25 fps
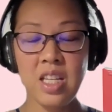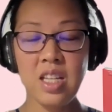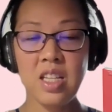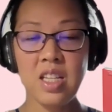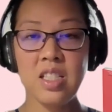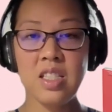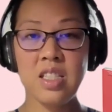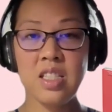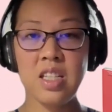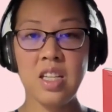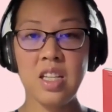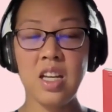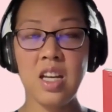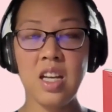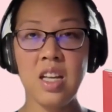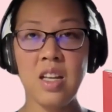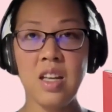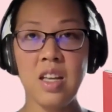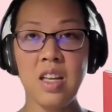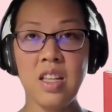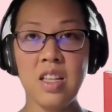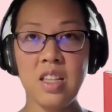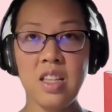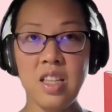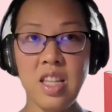See,
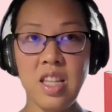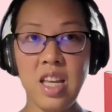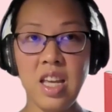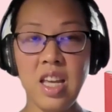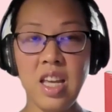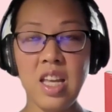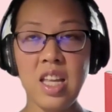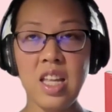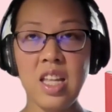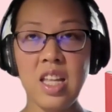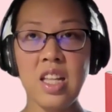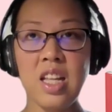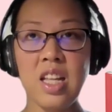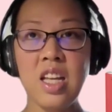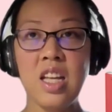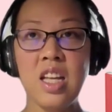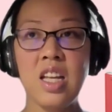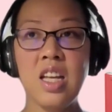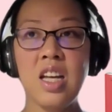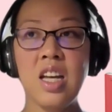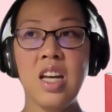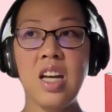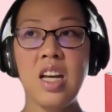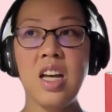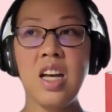and then
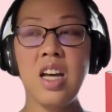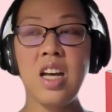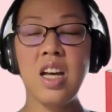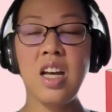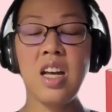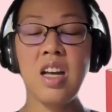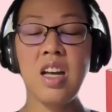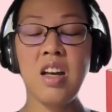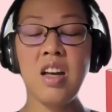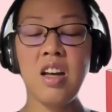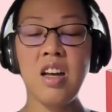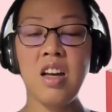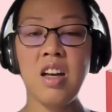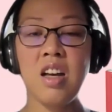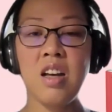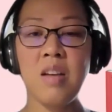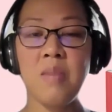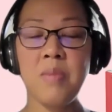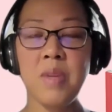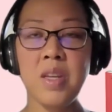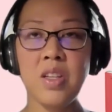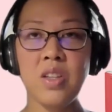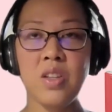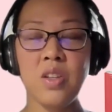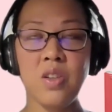
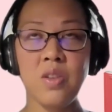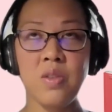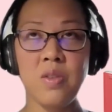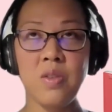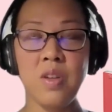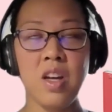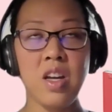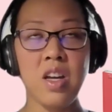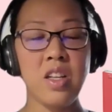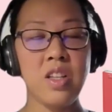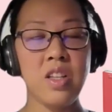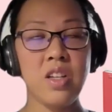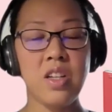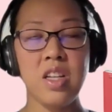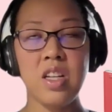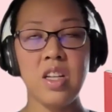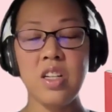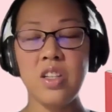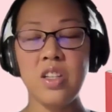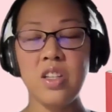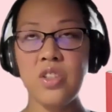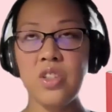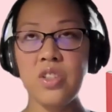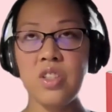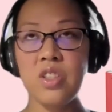either
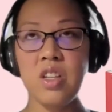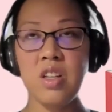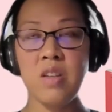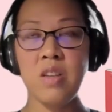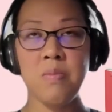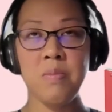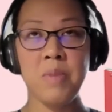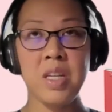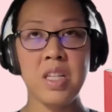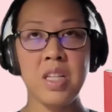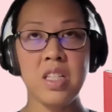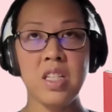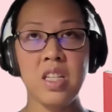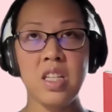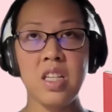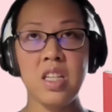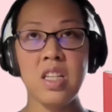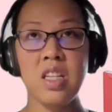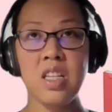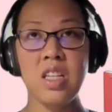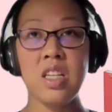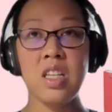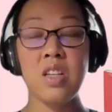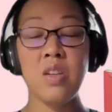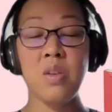English exam,
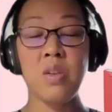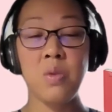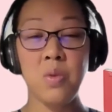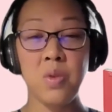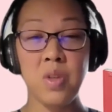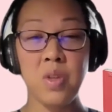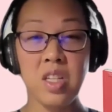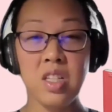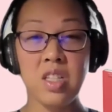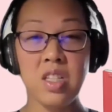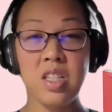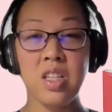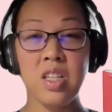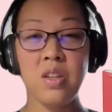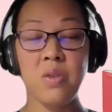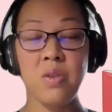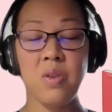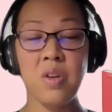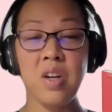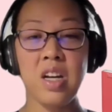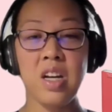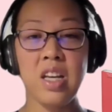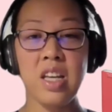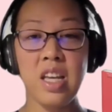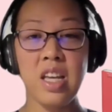PTE, OET, or
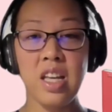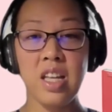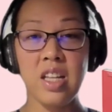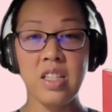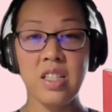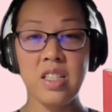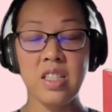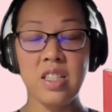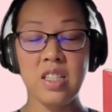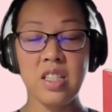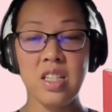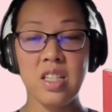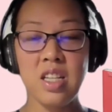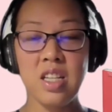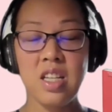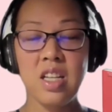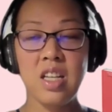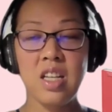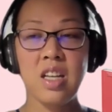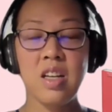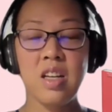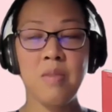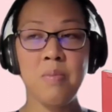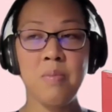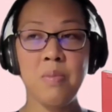IELTS.
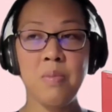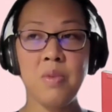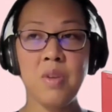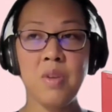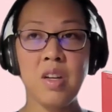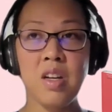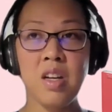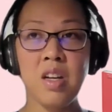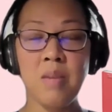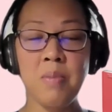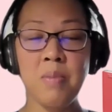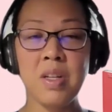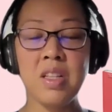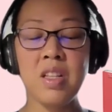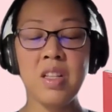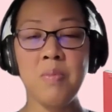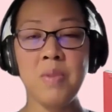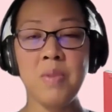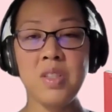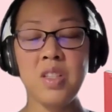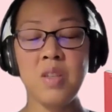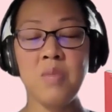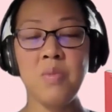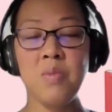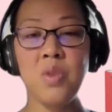Pag
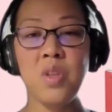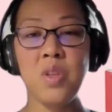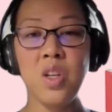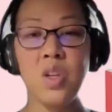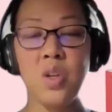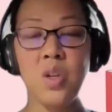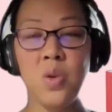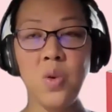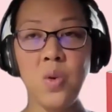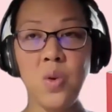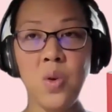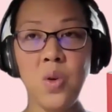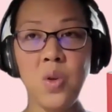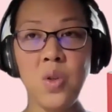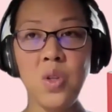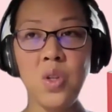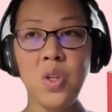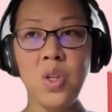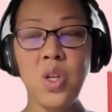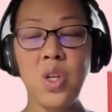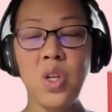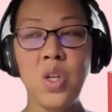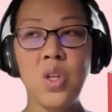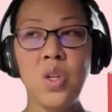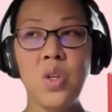napasa mo na yon,
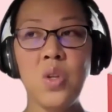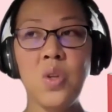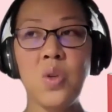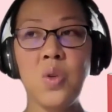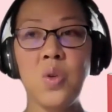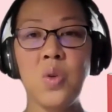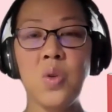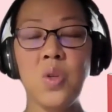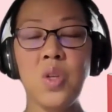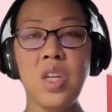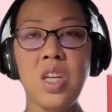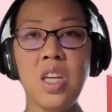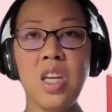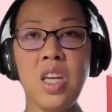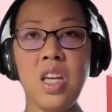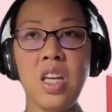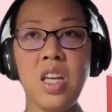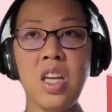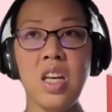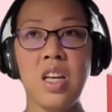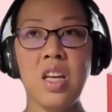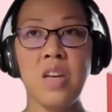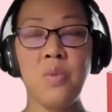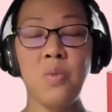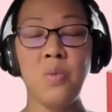you
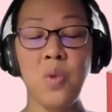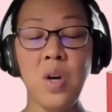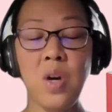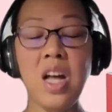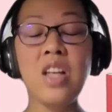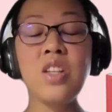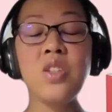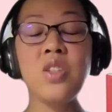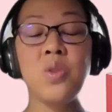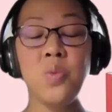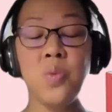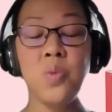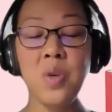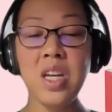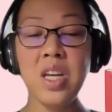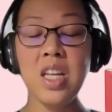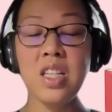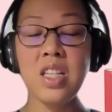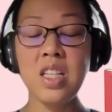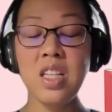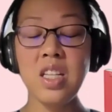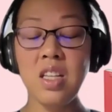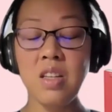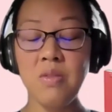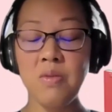can, whilst
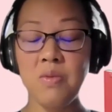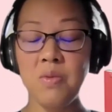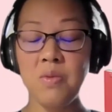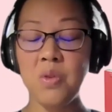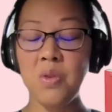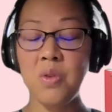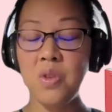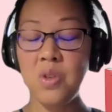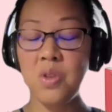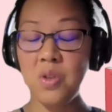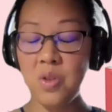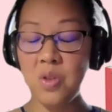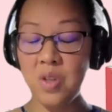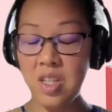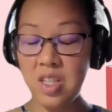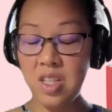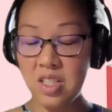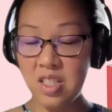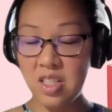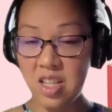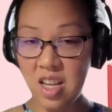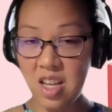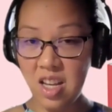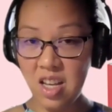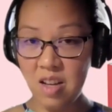waiting for your
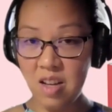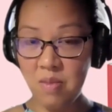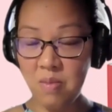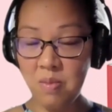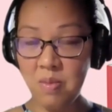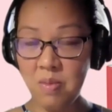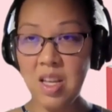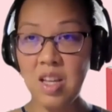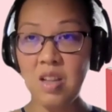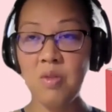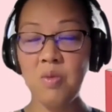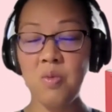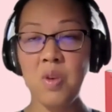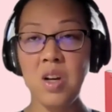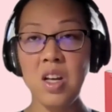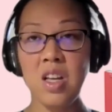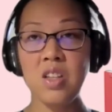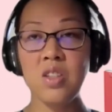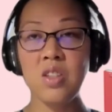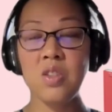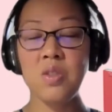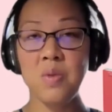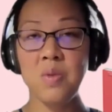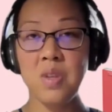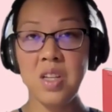exam and
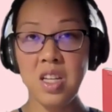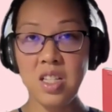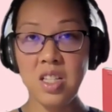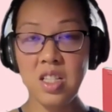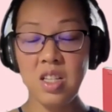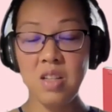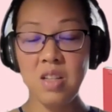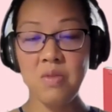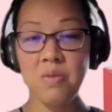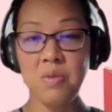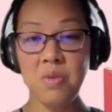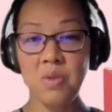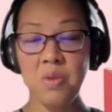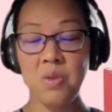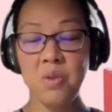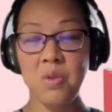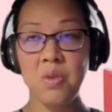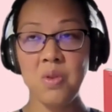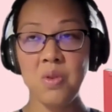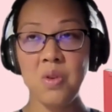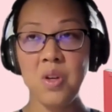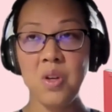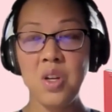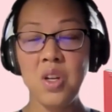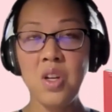whilst waiting
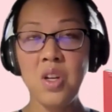for